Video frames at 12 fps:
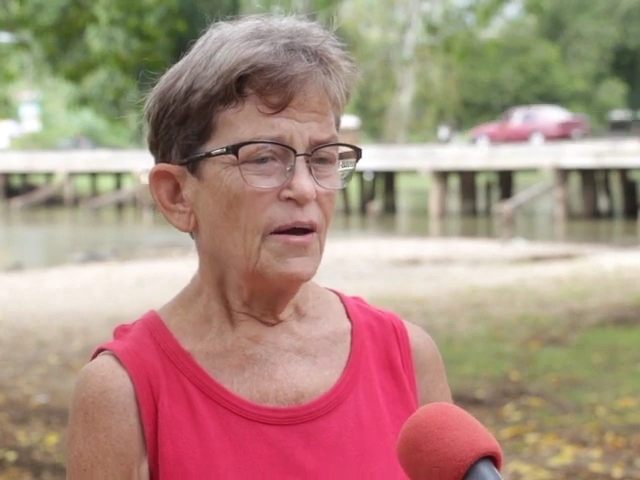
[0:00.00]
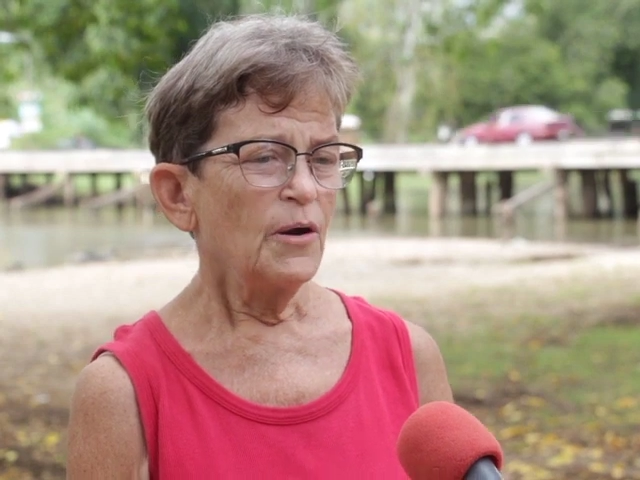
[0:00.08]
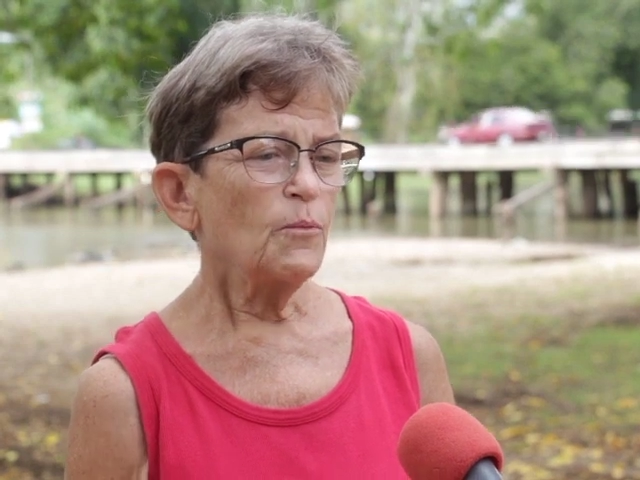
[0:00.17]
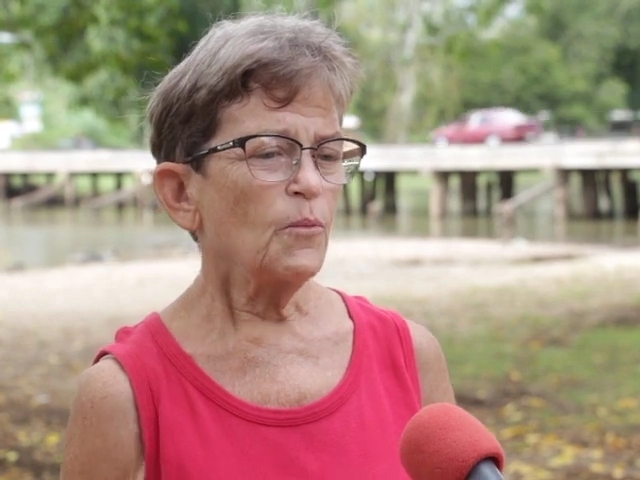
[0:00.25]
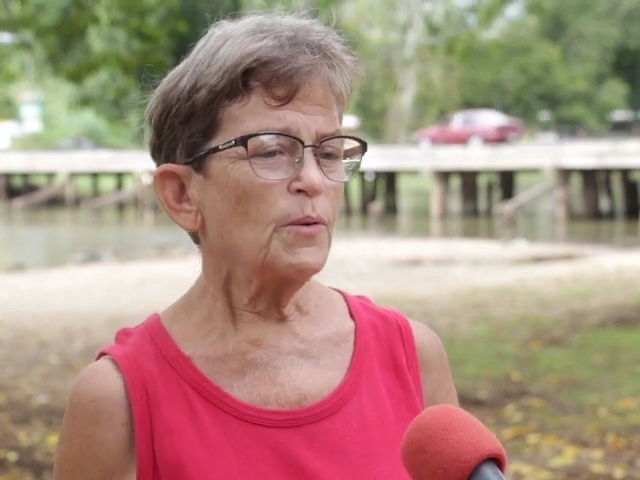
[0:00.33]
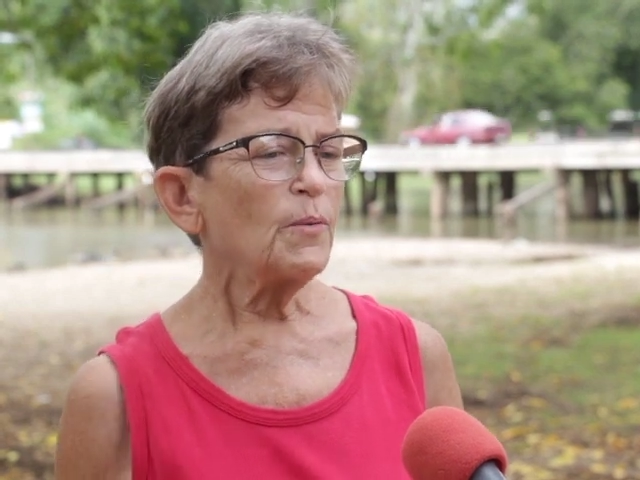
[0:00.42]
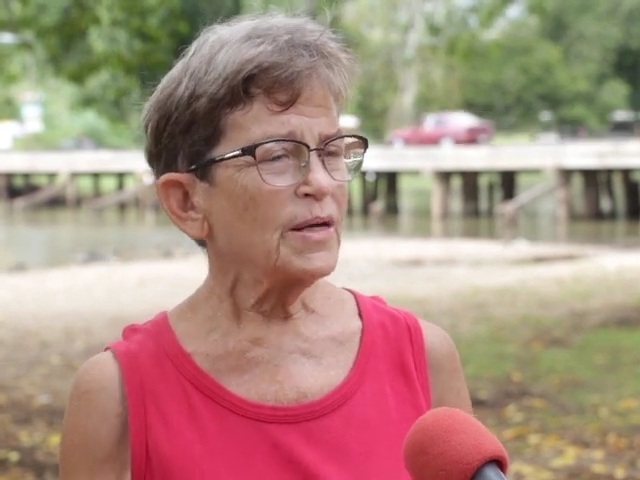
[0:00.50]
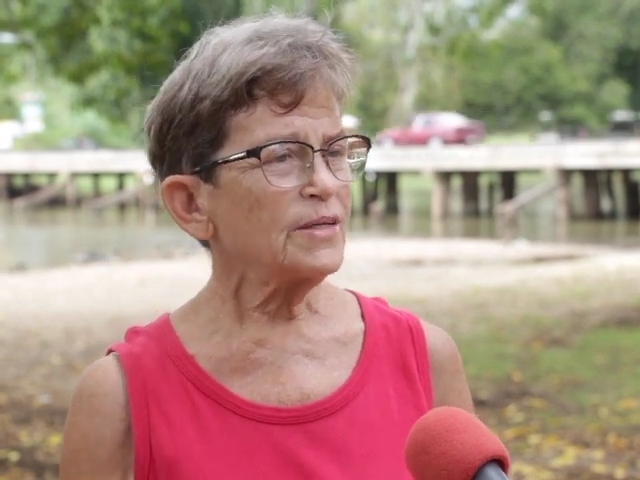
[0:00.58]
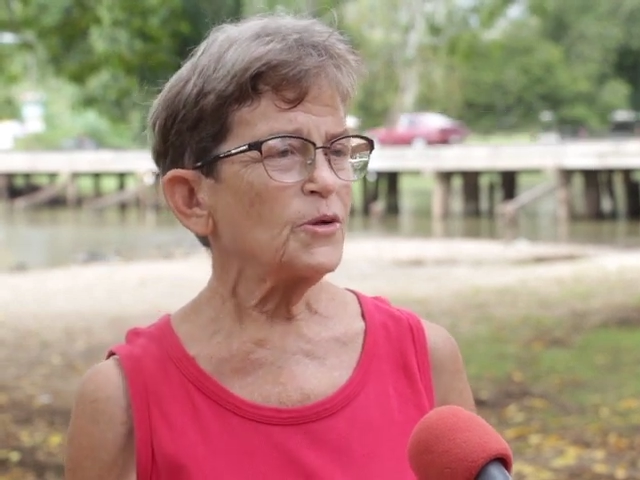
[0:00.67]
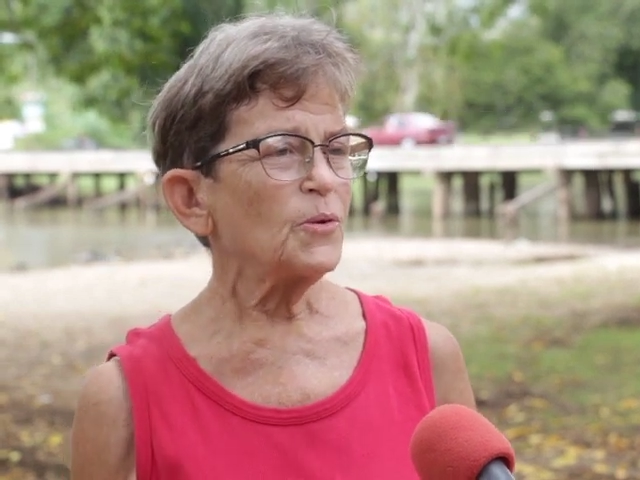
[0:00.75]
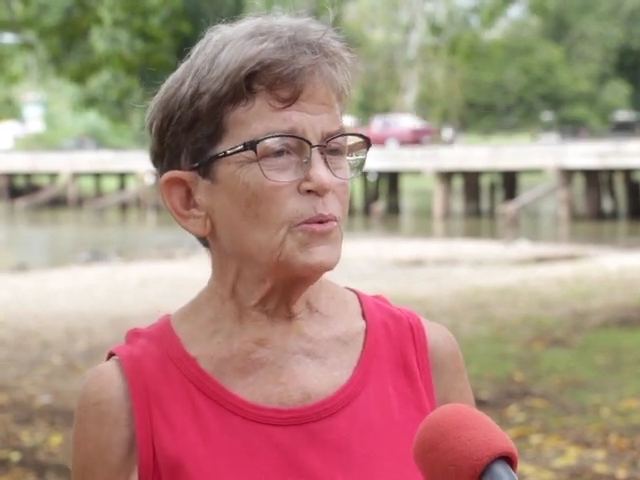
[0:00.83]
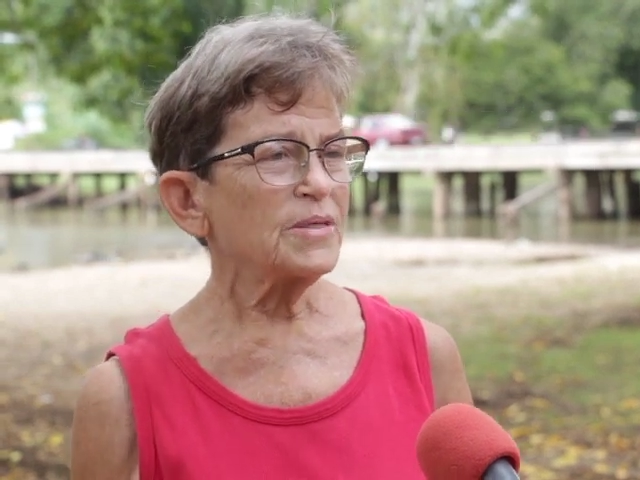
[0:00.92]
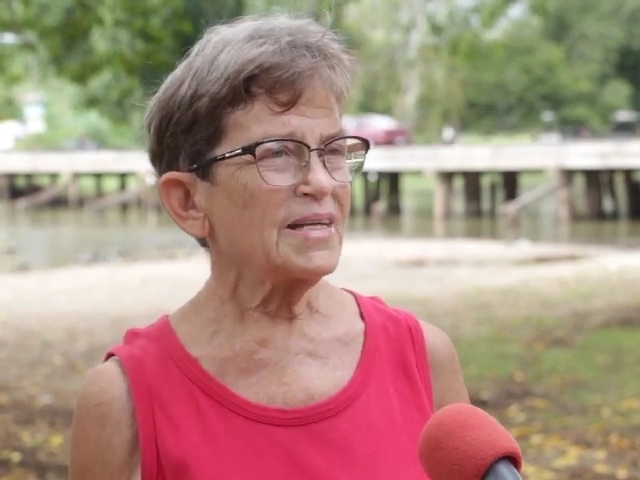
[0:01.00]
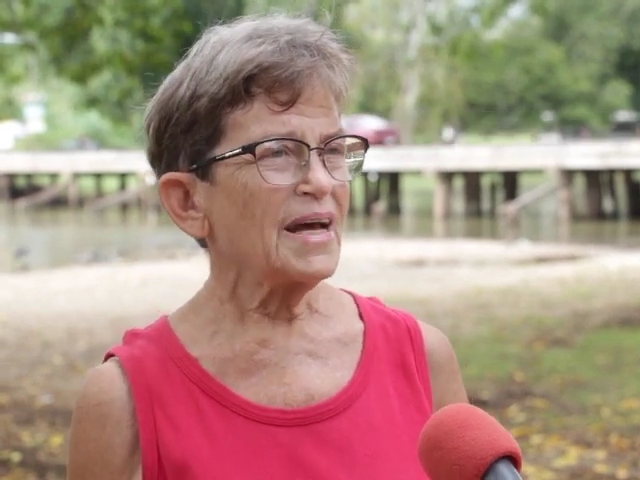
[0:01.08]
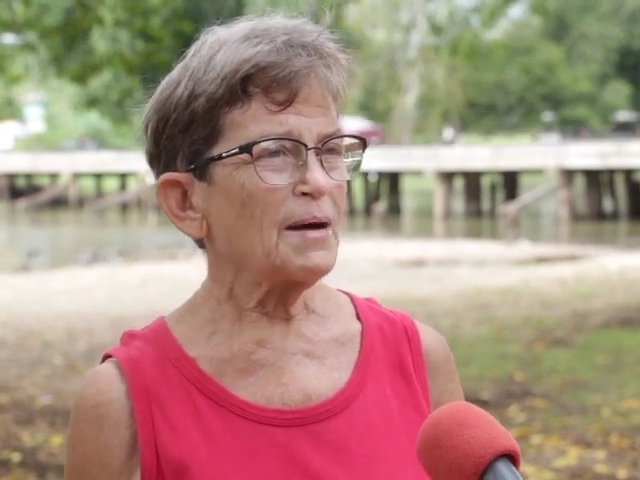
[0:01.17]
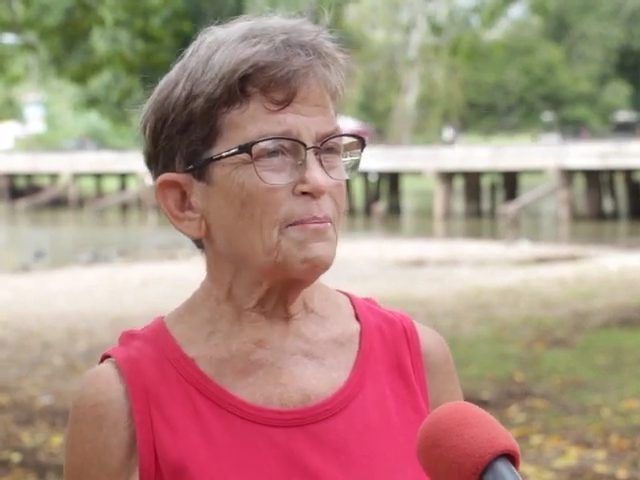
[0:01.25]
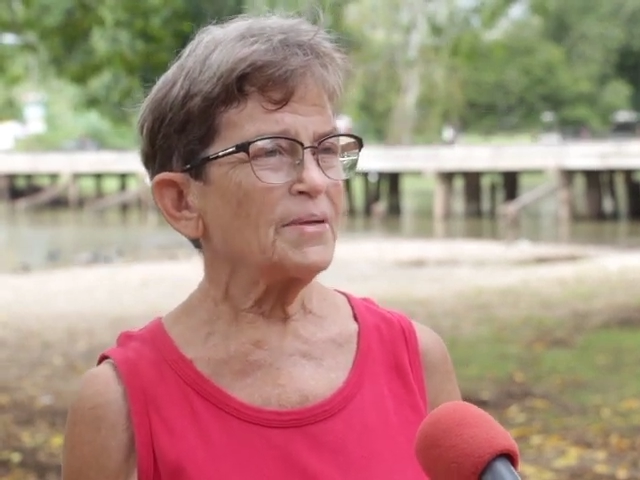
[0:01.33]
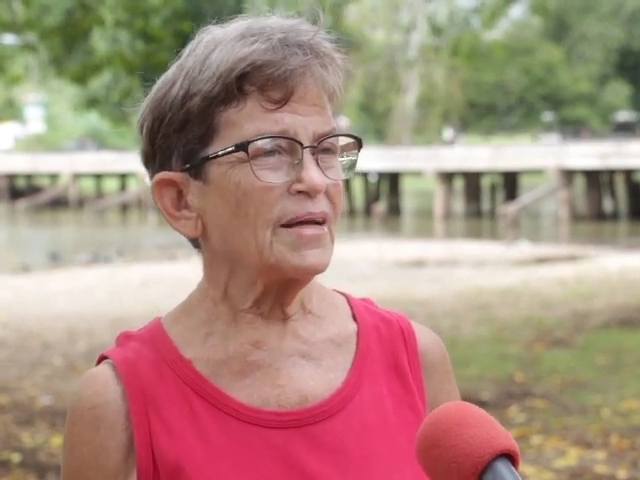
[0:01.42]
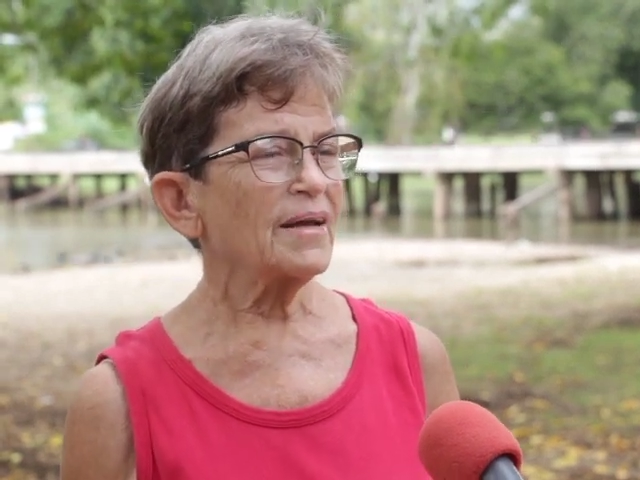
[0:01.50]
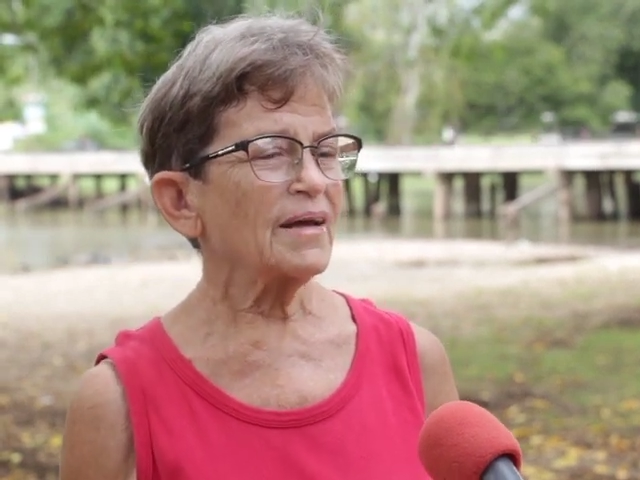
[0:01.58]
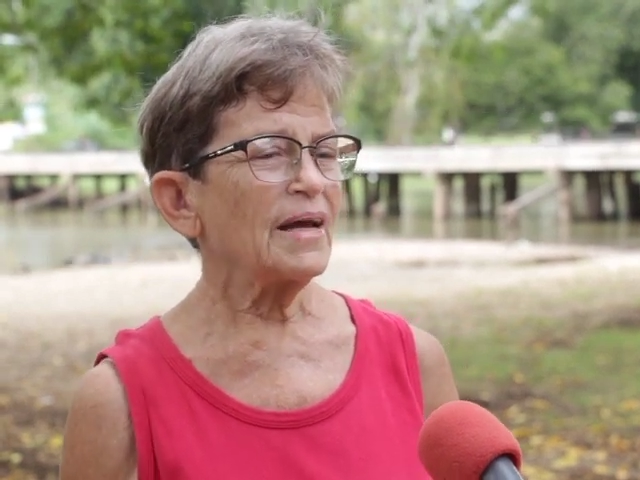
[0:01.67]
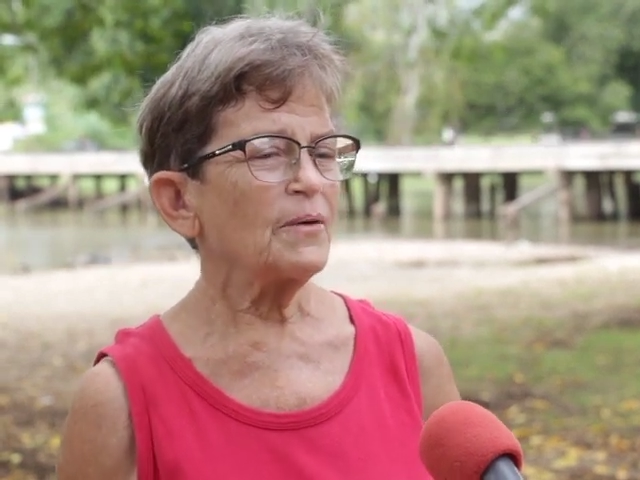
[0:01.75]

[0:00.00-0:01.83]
And we want to know what's happening